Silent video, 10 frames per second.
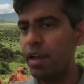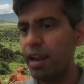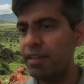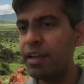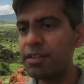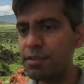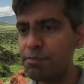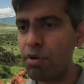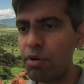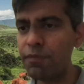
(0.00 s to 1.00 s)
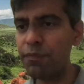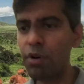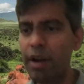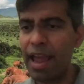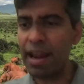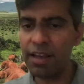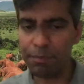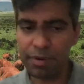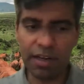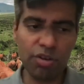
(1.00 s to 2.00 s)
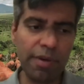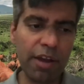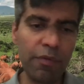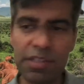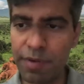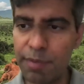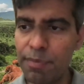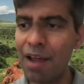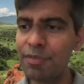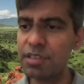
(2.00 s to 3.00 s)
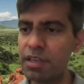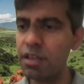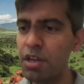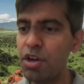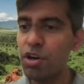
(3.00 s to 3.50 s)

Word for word: And I think it's important for any appeal you make vis-a-vis privacy